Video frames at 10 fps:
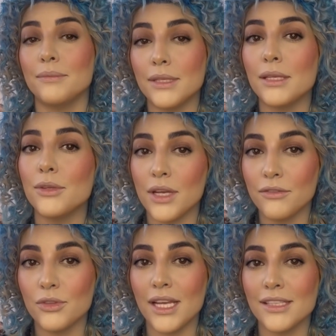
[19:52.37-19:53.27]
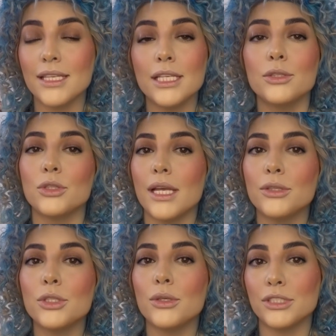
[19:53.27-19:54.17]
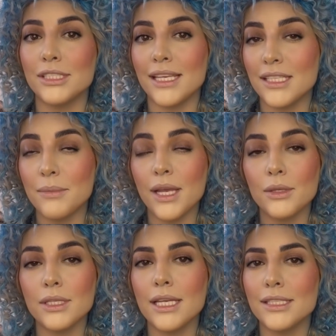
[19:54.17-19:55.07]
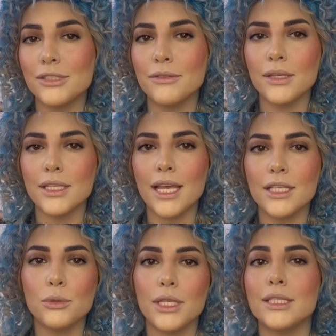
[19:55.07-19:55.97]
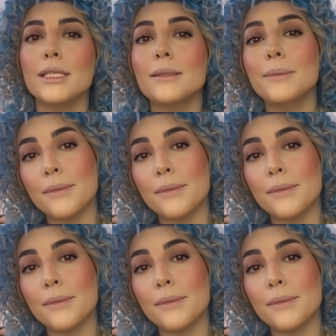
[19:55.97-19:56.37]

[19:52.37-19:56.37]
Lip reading: If you have dry skin, try to use a setting powder that is very lightweight.